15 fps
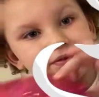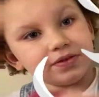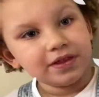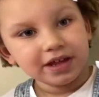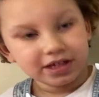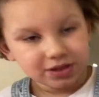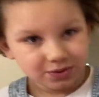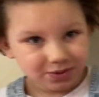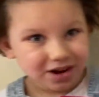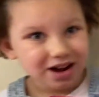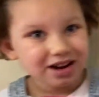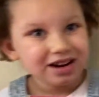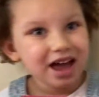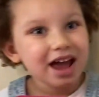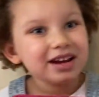This one.
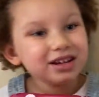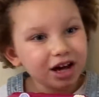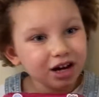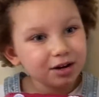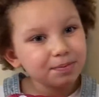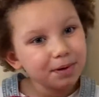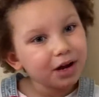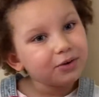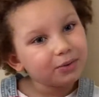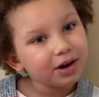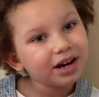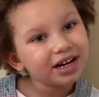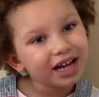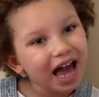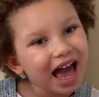Another pink one
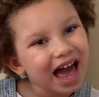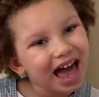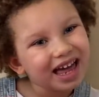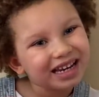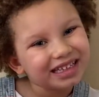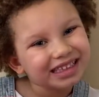again.